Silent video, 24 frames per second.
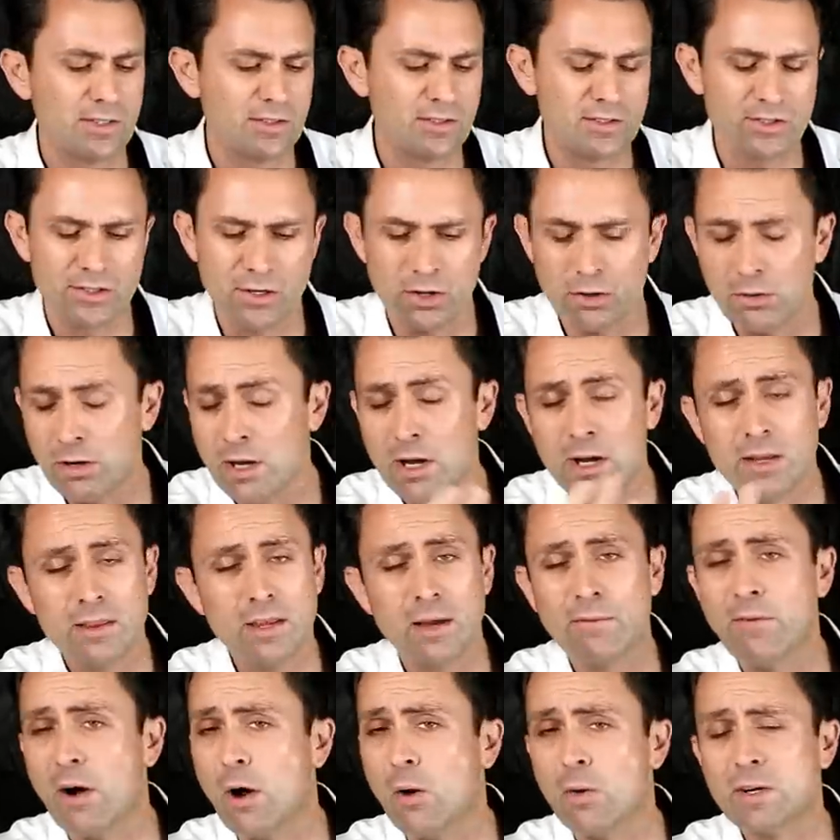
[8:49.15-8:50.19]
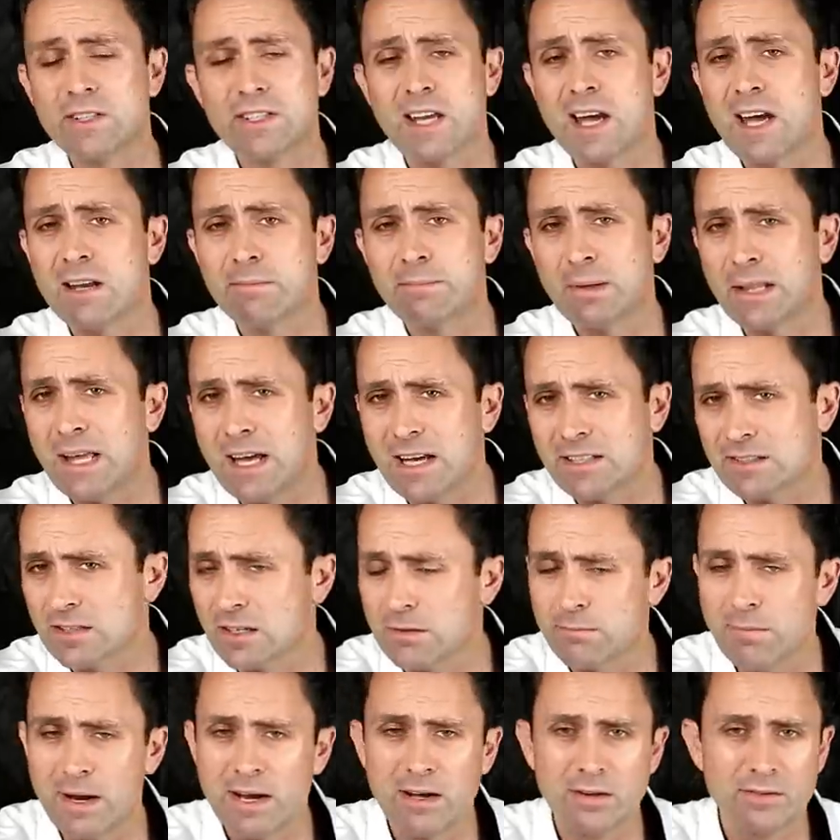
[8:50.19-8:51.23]
And so they've always had
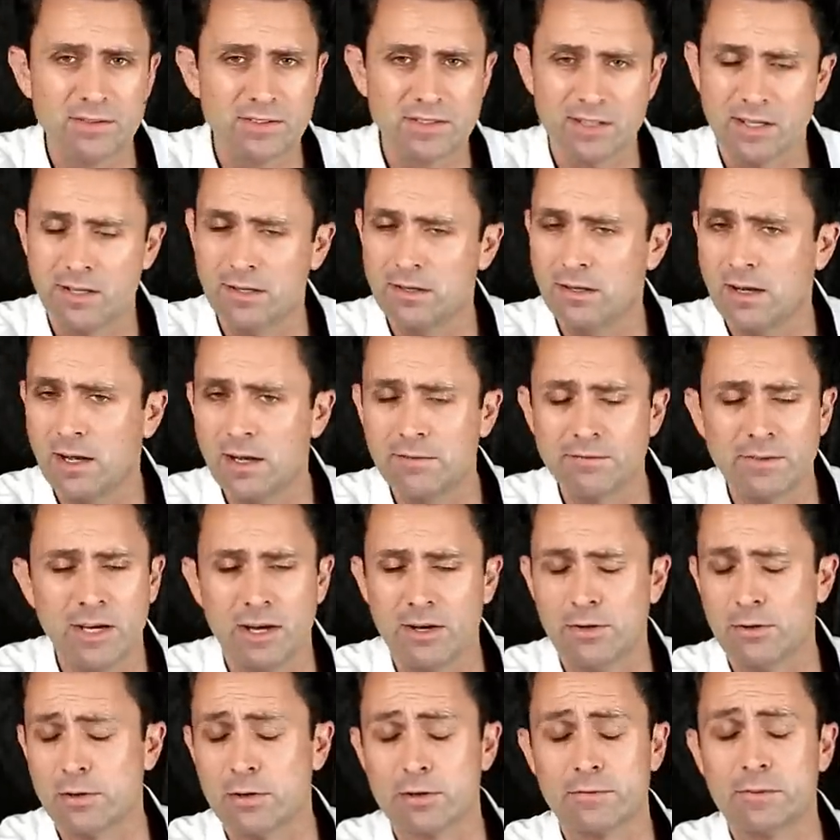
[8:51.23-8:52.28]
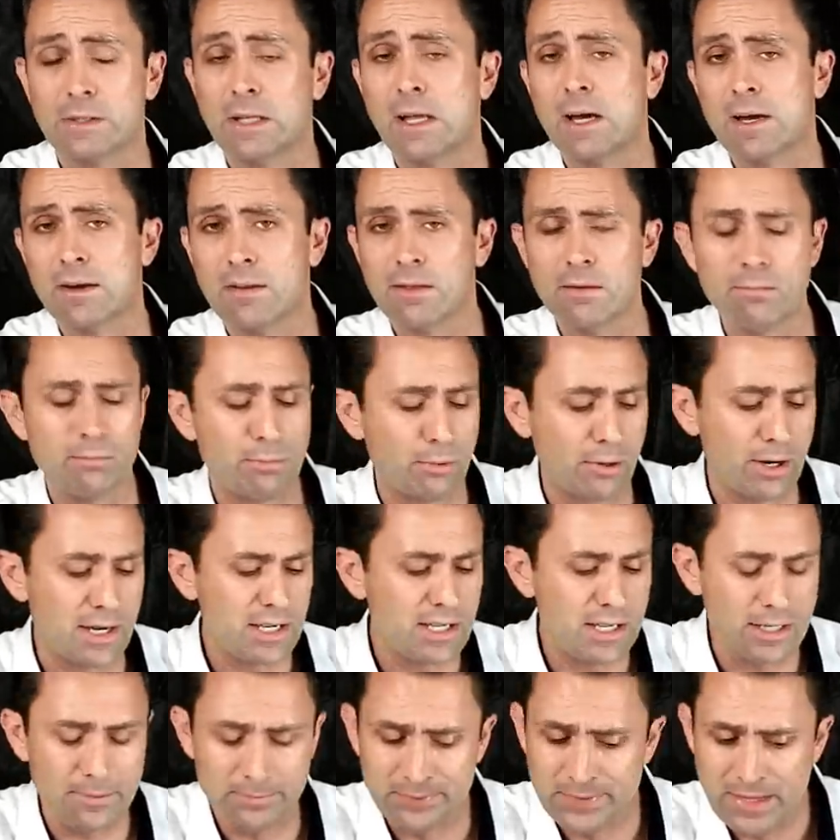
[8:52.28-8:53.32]
plastic mounts, and I've not heard of a lot of them
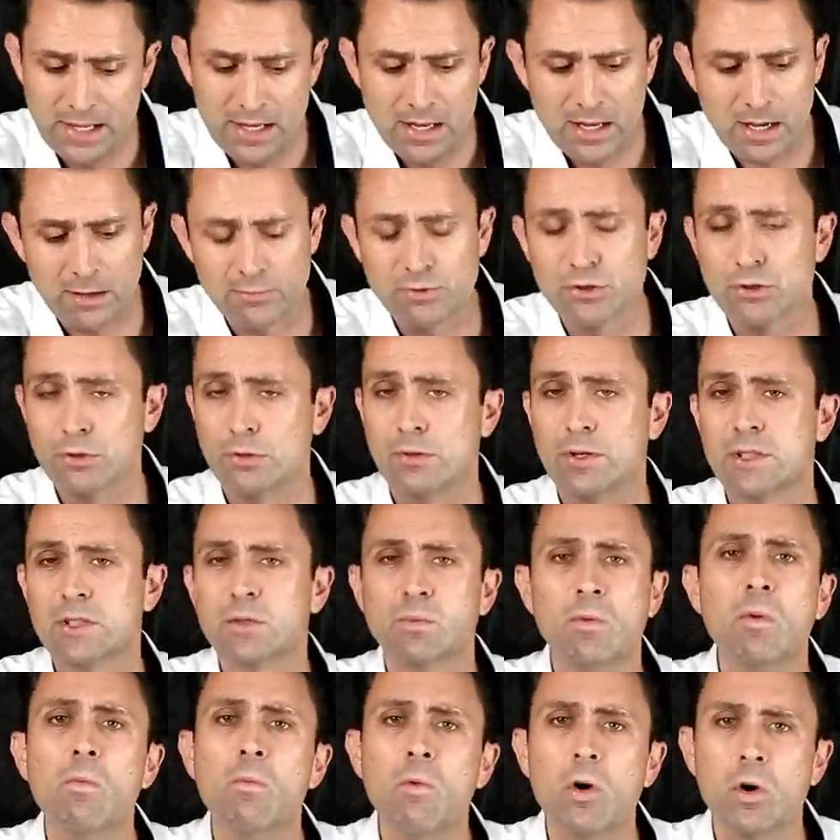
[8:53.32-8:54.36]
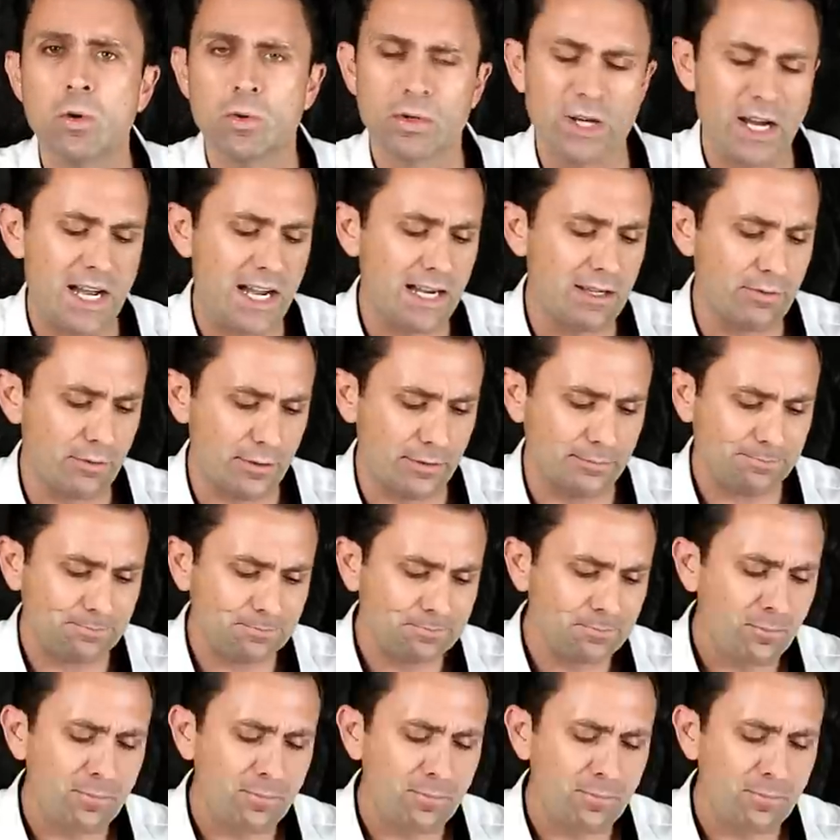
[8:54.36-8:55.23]
breaking. I'm sure this one won't either.